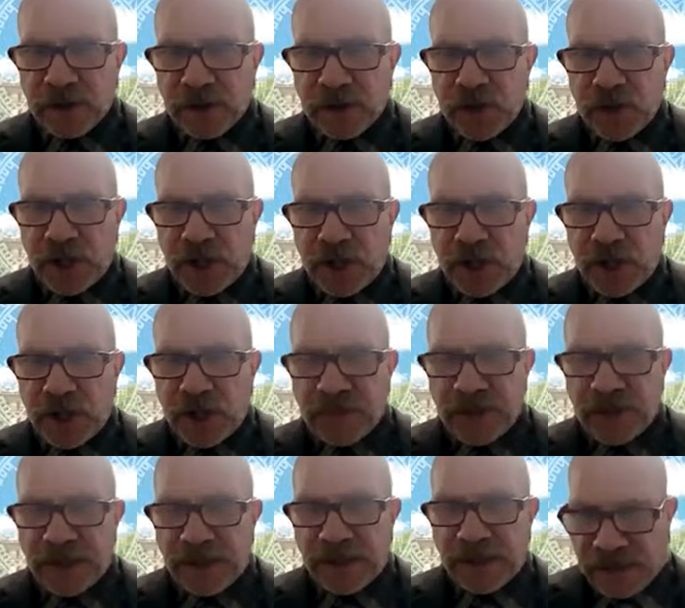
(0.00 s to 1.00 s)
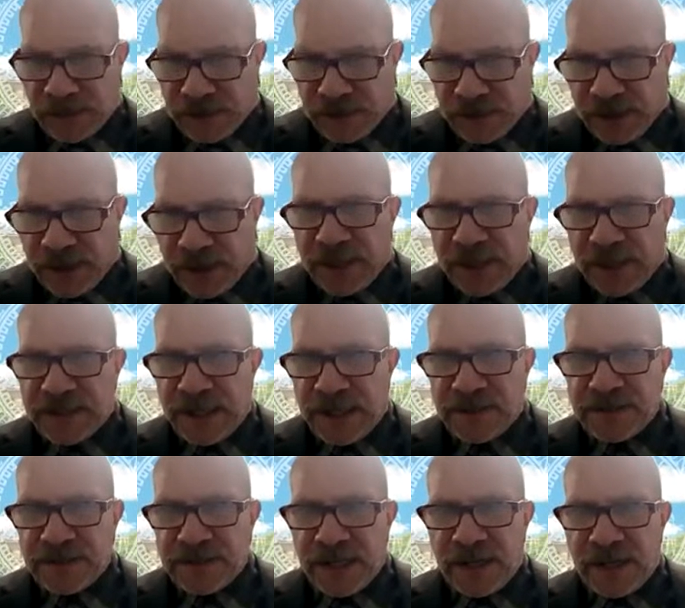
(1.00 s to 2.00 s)
change in the
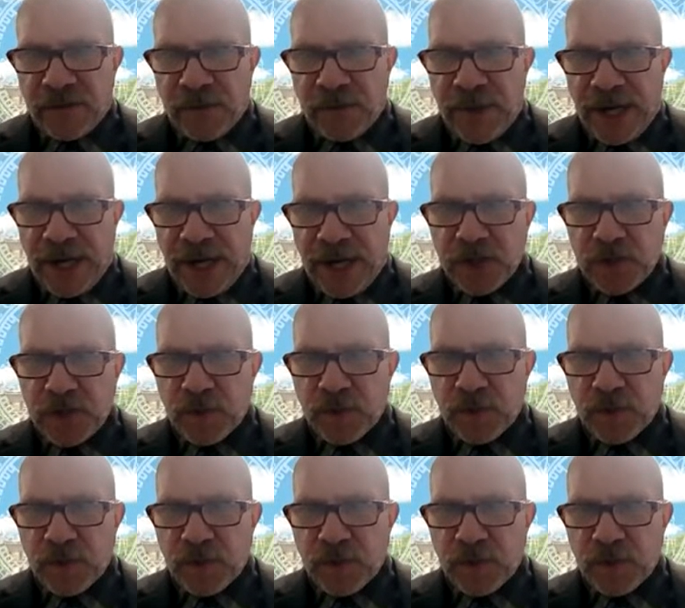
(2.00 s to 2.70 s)
sentencing information